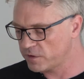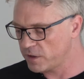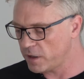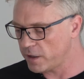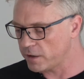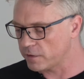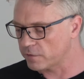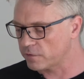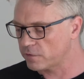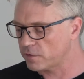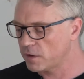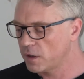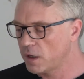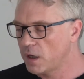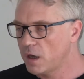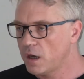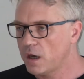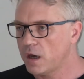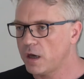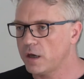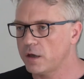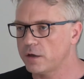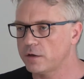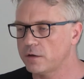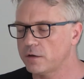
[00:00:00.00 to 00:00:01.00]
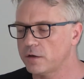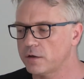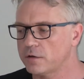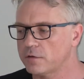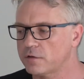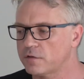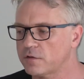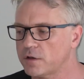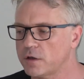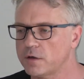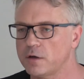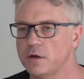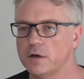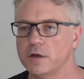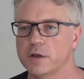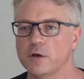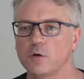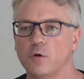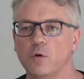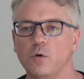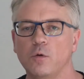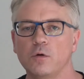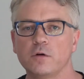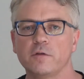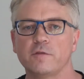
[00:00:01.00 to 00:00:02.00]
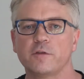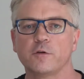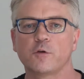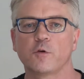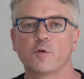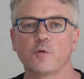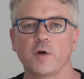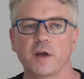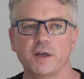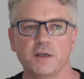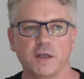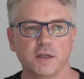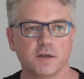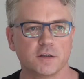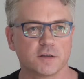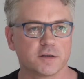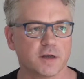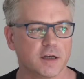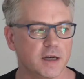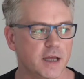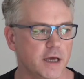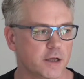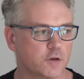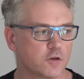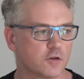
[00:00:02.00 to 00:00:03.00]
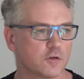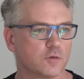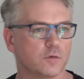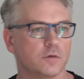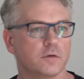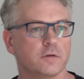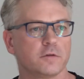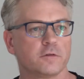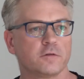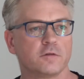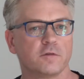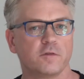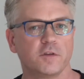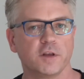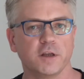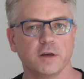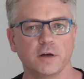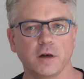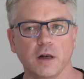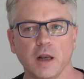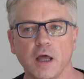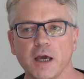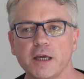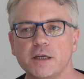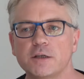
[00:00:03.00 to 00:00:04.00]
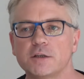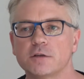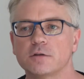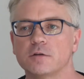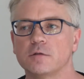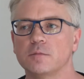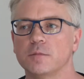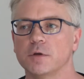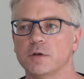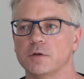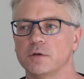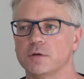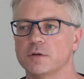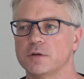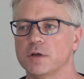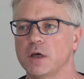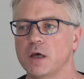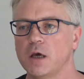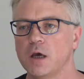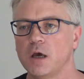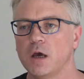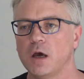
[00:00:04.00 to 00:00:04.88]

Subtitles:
nice. And suddenly, all of the great intellectuals of the Enlightenment